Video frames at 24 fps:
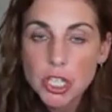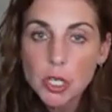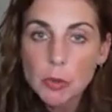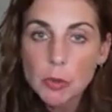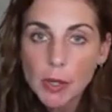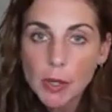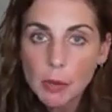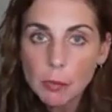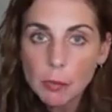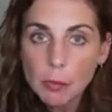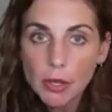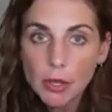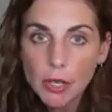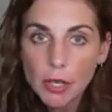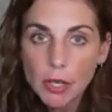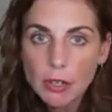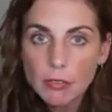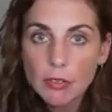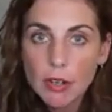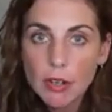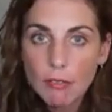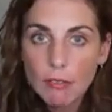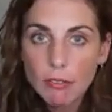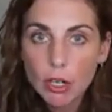people that have
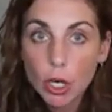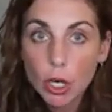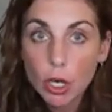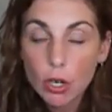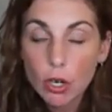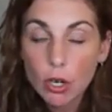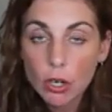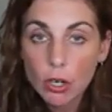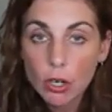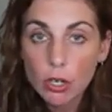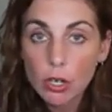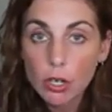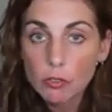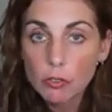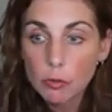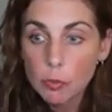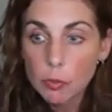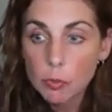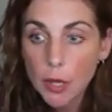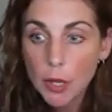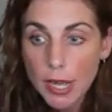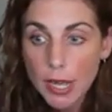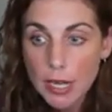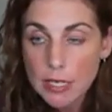never heard of
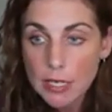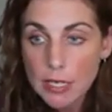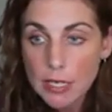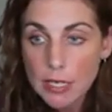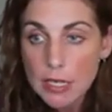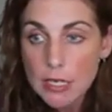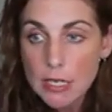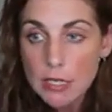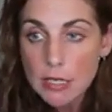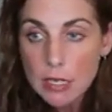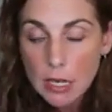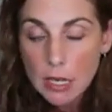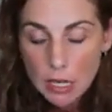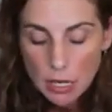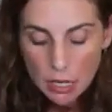Plexus.